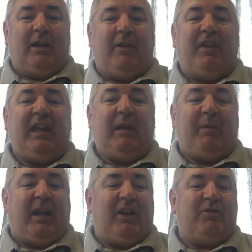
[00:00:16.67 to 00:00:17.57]
thinking
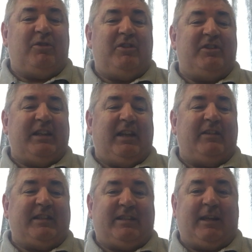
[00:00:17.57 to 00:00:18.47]
about introducing
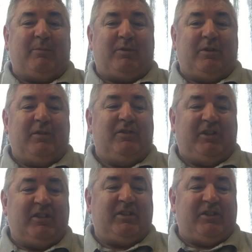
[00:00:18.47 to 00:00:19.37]
else except
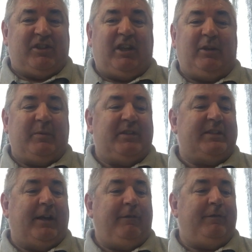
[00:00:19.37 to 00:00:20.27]
just the genuine
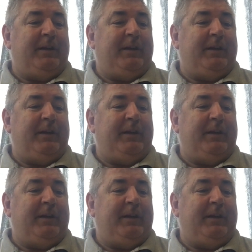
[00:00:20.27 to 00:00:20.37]
stuff.